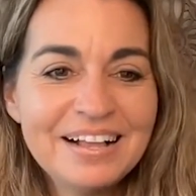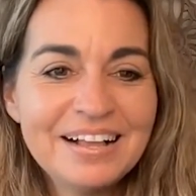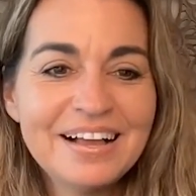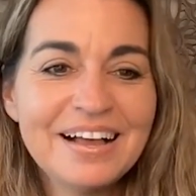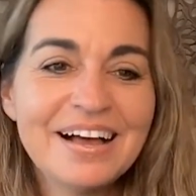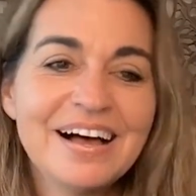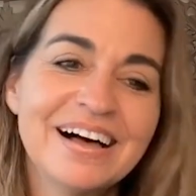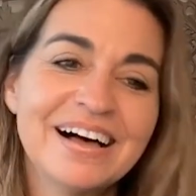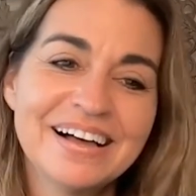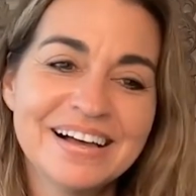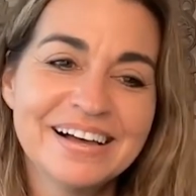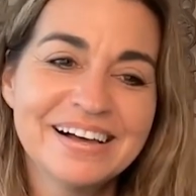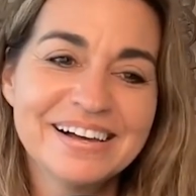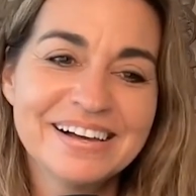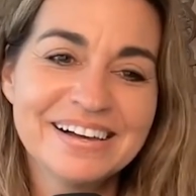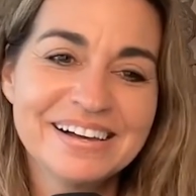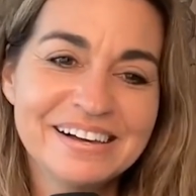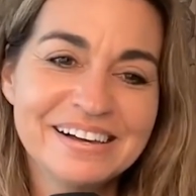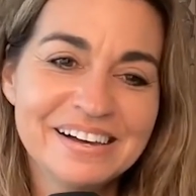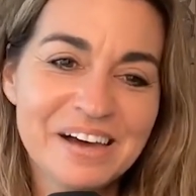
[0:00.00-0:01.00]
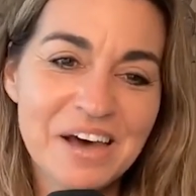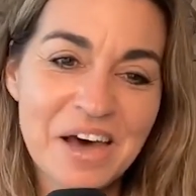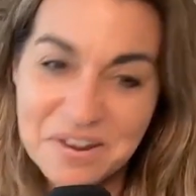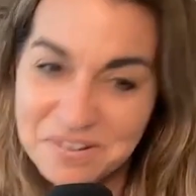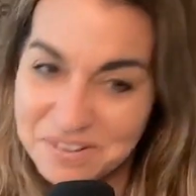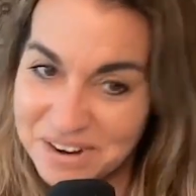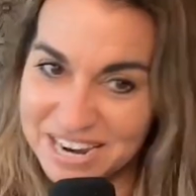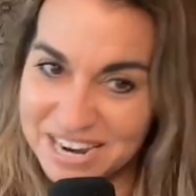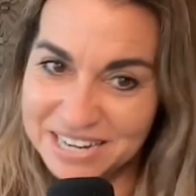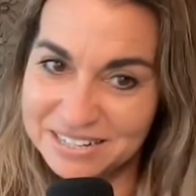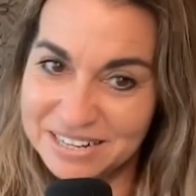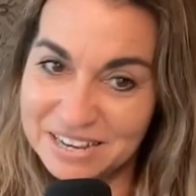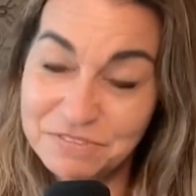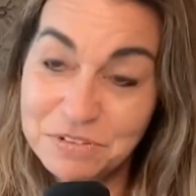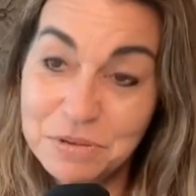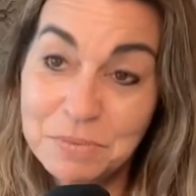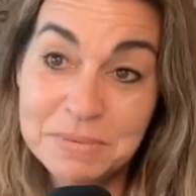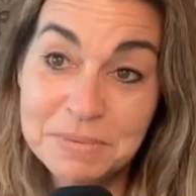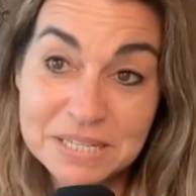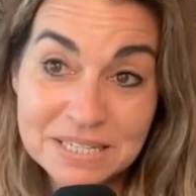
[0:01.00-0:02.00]
All right. If
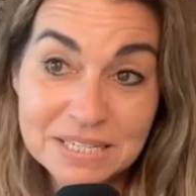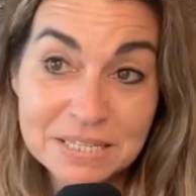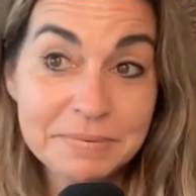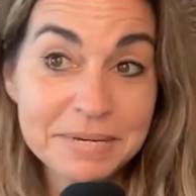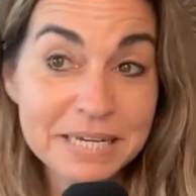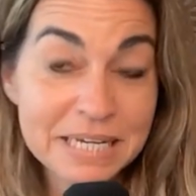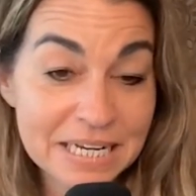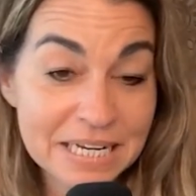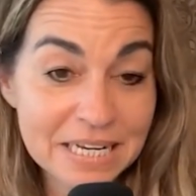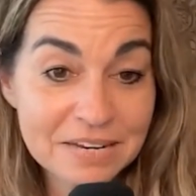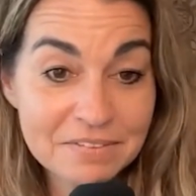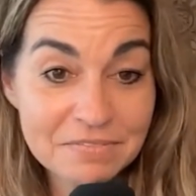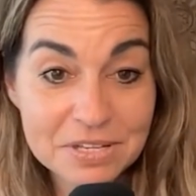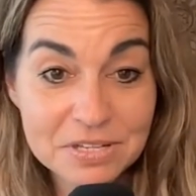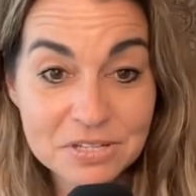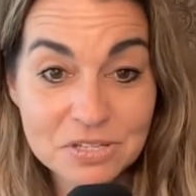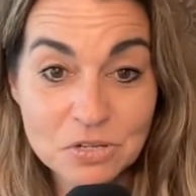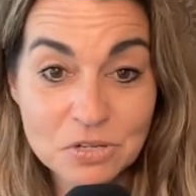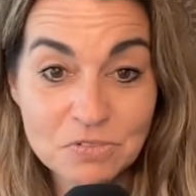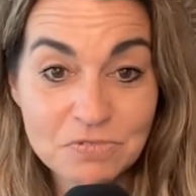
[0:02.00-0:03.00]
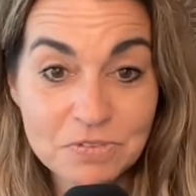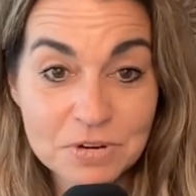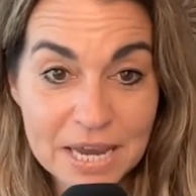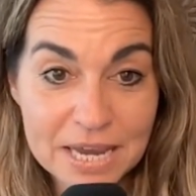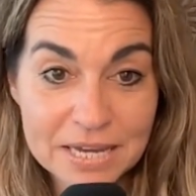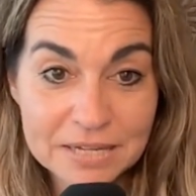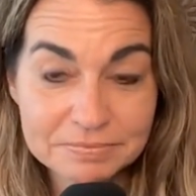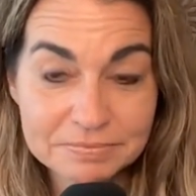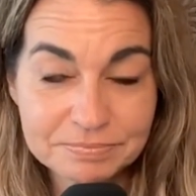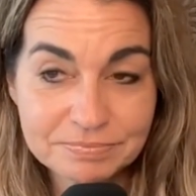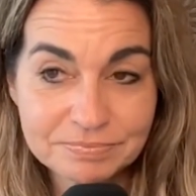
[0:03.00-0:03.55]
you missed the beginning of this, don't forget,